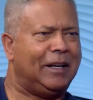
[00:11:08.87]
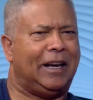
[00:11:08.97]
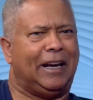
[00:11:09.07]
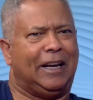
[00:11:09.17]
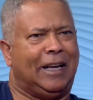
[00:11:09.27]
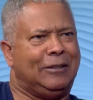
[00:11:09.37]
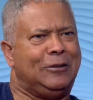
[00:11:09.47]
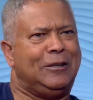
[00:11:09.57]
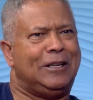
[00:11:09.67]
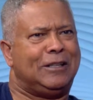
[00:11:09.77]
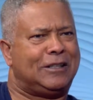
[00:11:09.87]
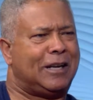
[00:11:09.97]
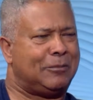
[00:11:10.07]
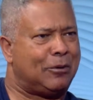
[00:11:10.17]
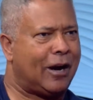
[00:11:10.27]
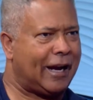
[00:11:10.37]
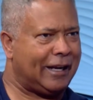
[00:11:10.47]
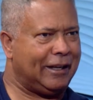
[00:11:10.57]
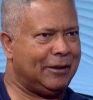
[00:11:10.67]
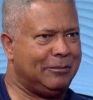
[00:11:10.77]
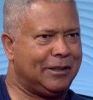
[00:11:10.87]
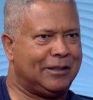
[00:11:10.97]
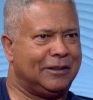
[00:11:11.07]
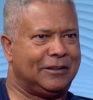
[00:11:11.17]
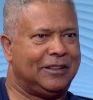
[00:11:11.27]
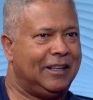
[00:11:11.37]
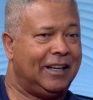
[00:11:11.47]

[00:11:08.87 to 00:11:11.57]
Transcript: and you need to take pride in it, because